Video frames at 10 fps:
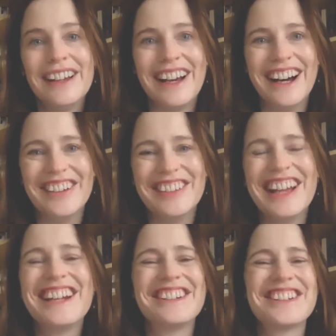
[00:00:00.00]

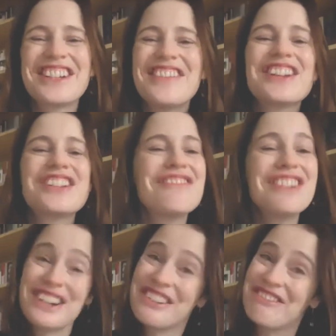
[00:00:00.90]
And it also makes you
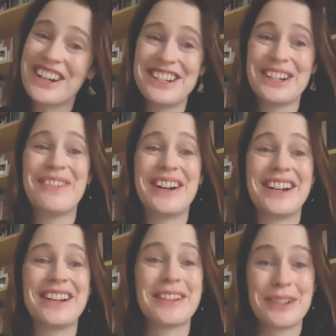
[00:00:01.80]
really good fun at dinner
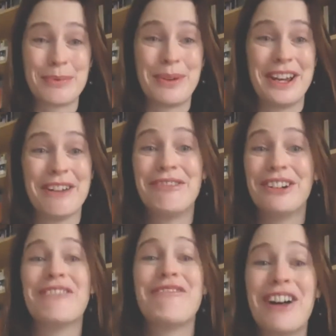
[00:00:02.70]
parties, I swear,
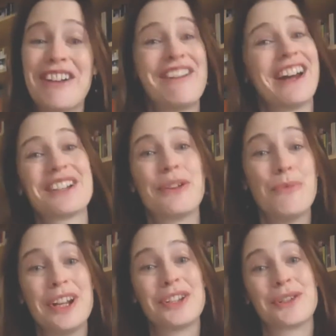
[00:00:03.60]
full of fun facts and
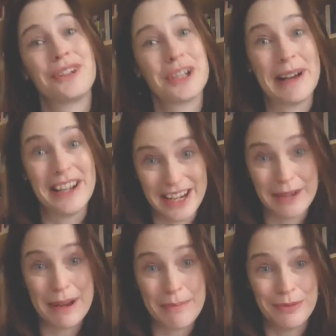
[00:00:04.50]
weird stories about
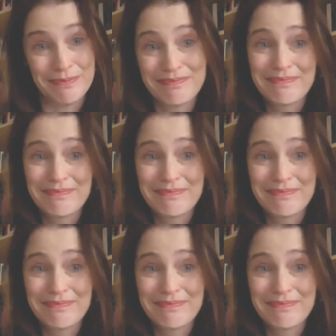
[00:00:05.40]
dead people.